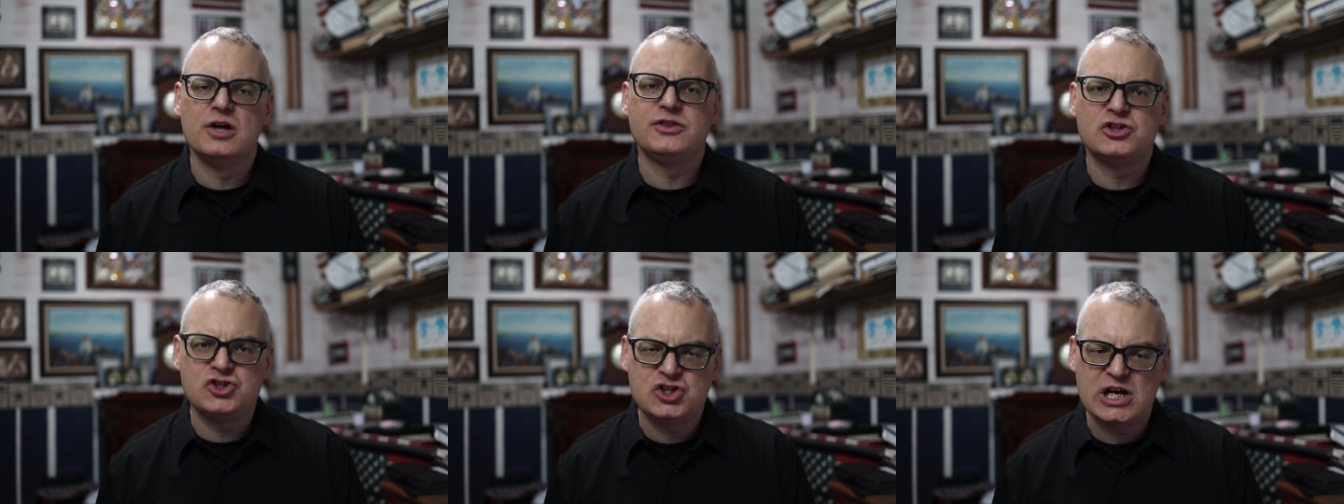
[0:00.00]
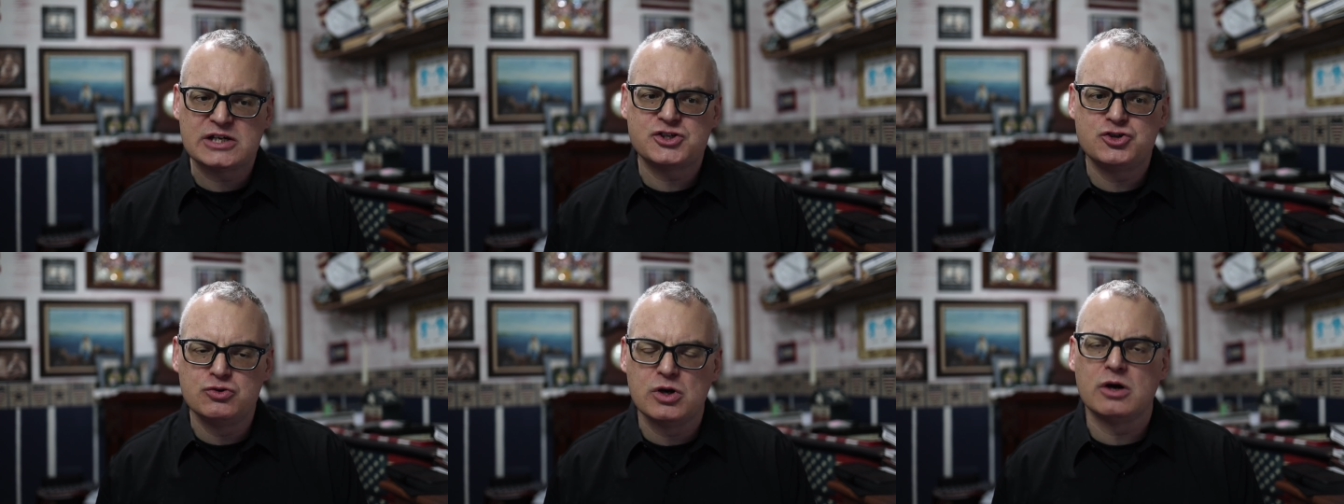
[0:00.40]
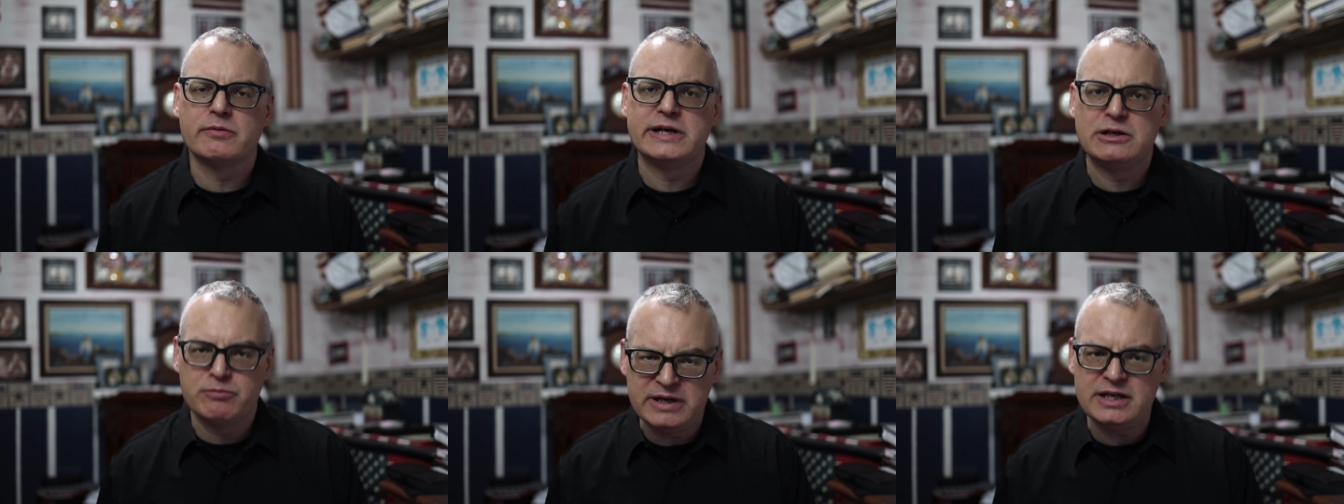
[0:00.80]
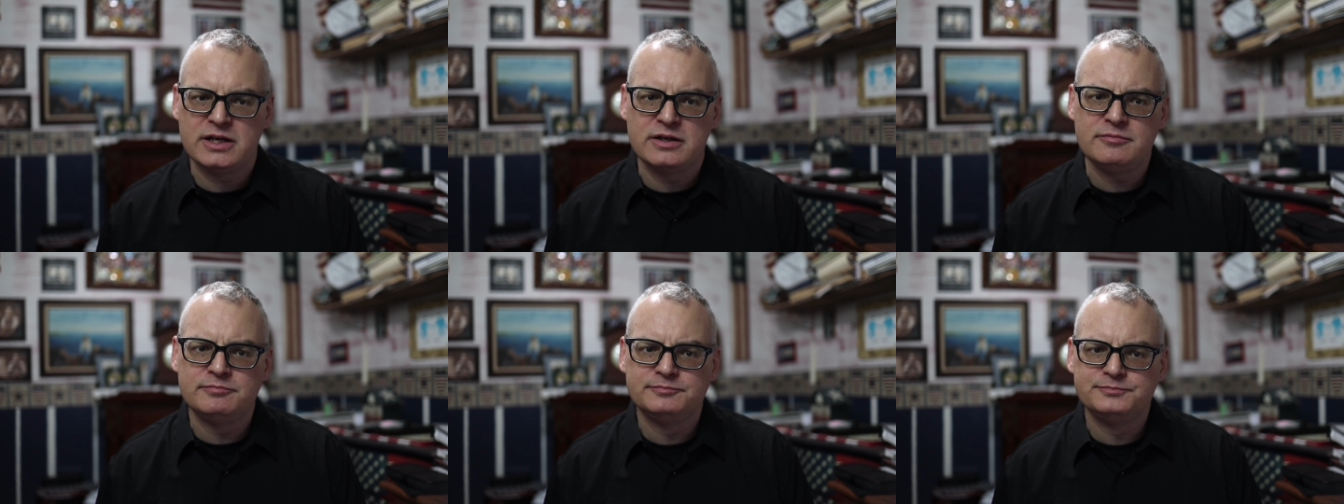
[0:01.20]
on the checks you'd already
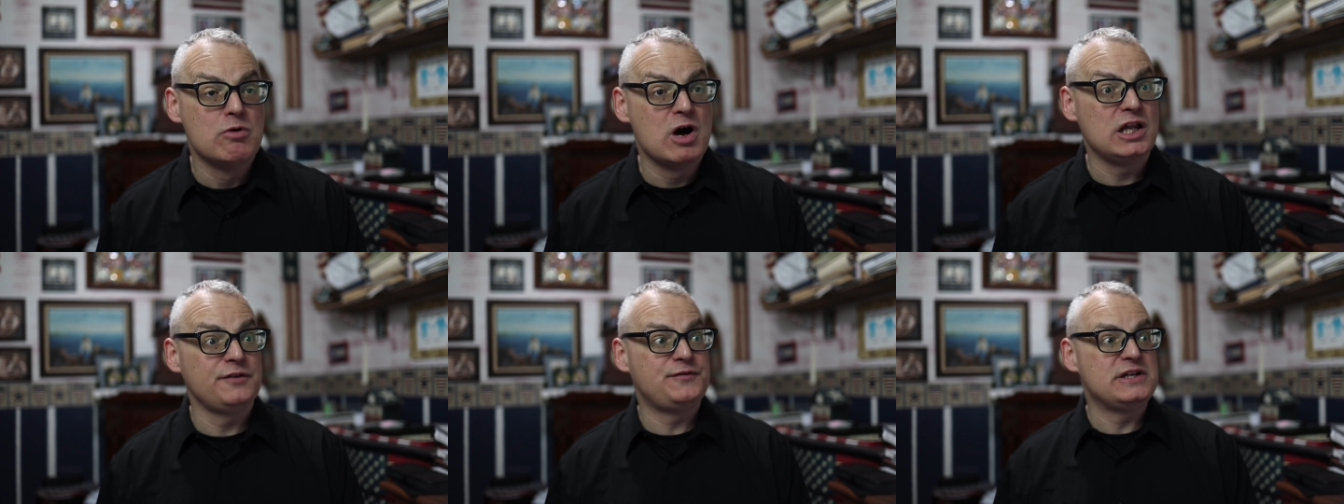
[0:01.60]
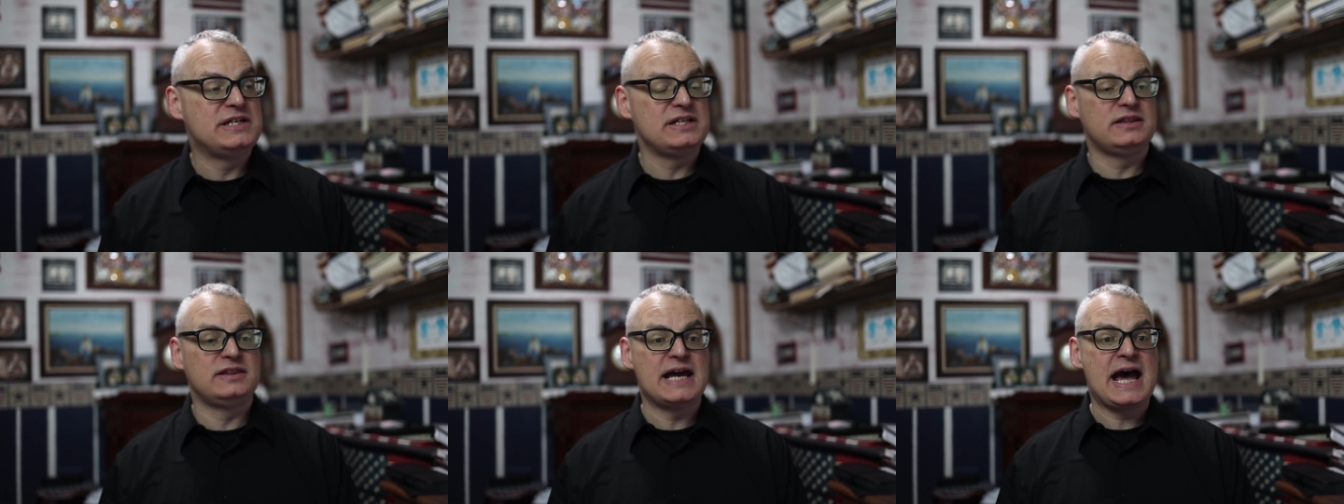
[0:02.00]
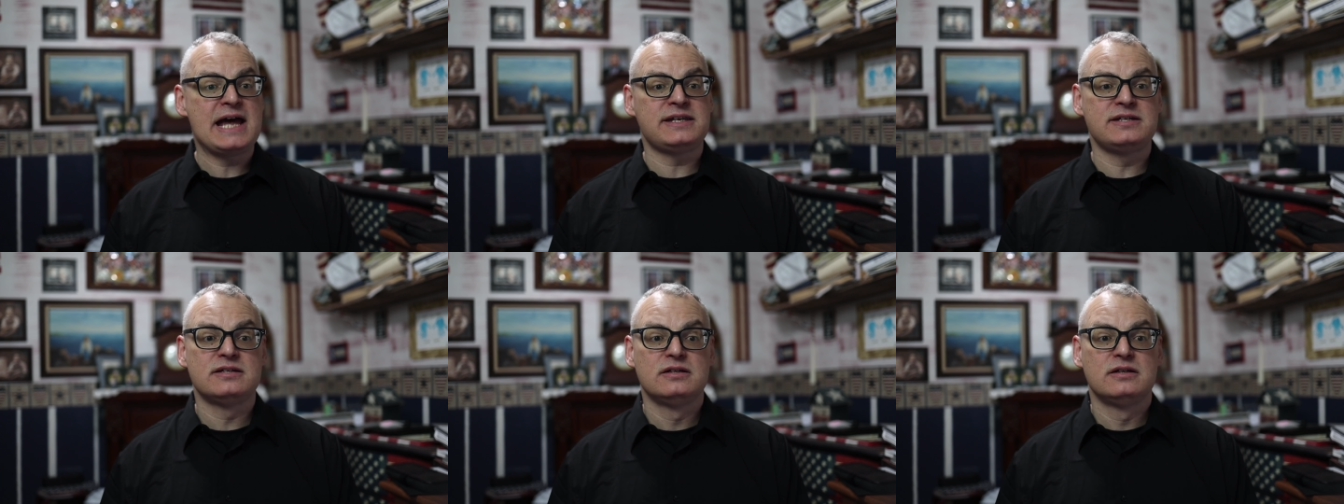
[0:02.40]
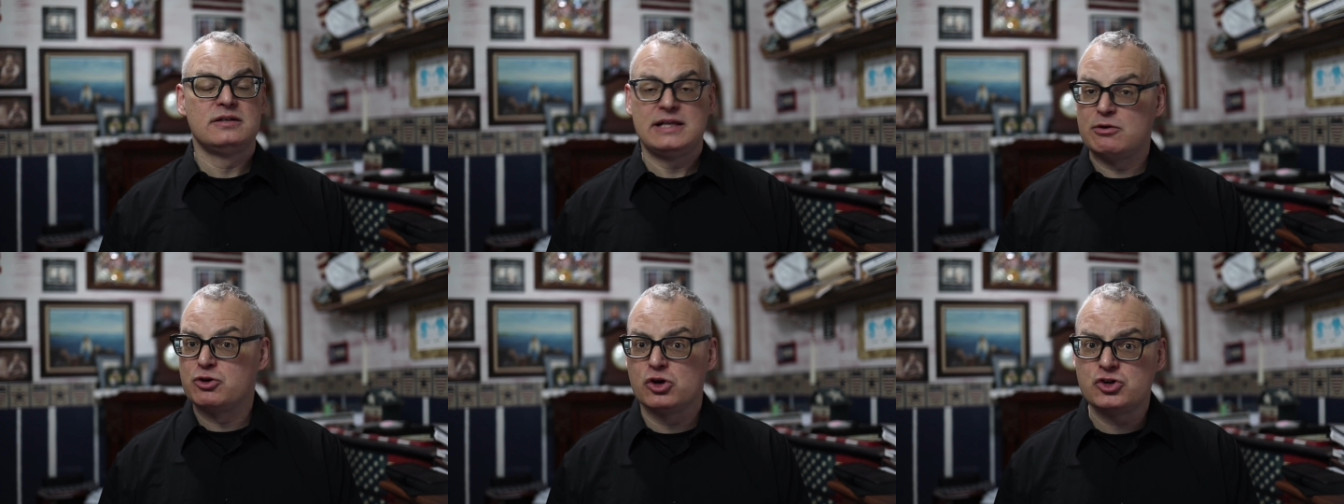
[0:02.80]
written, well, if you did that,
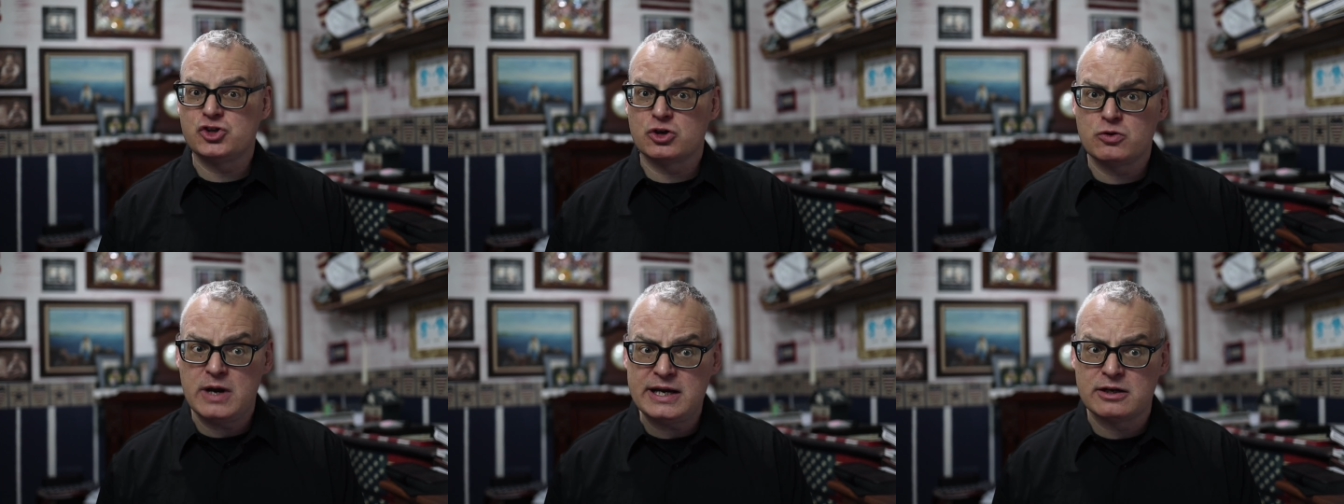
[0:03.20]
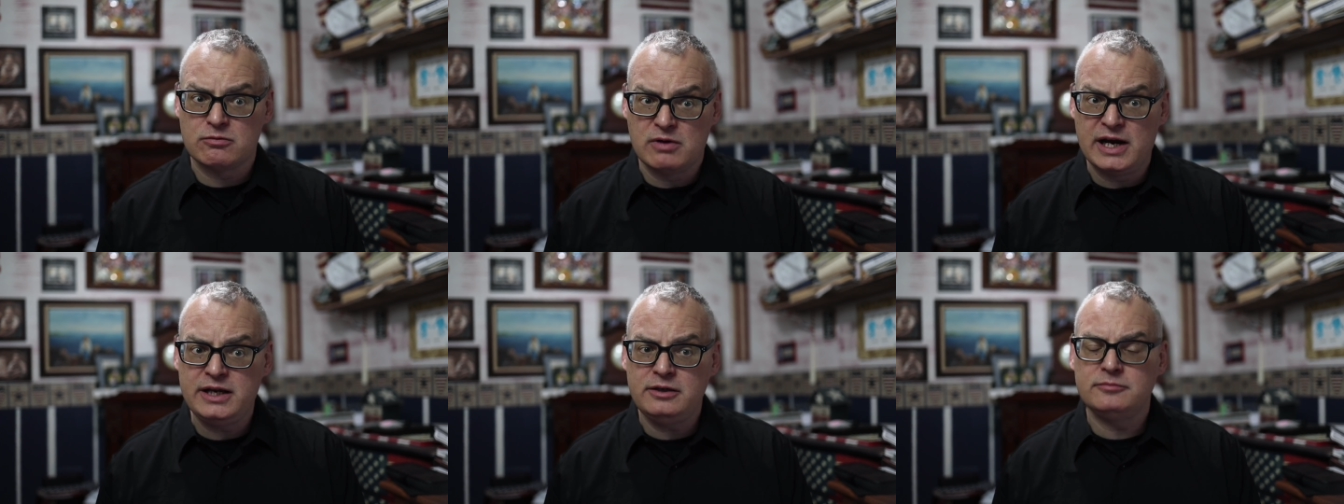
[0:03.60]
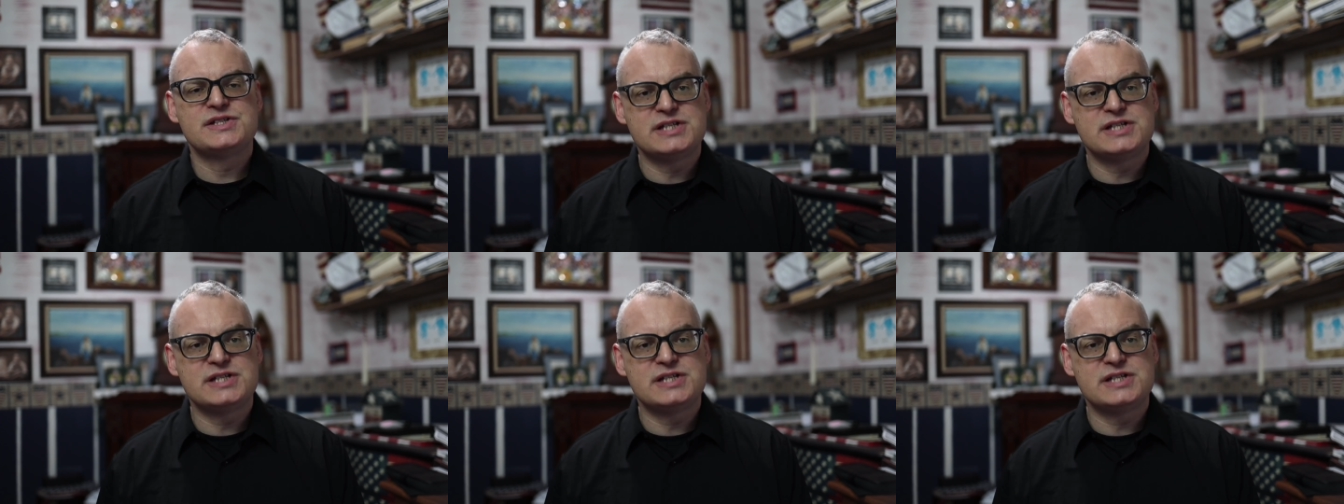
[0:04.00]
that would hurt your credit, right?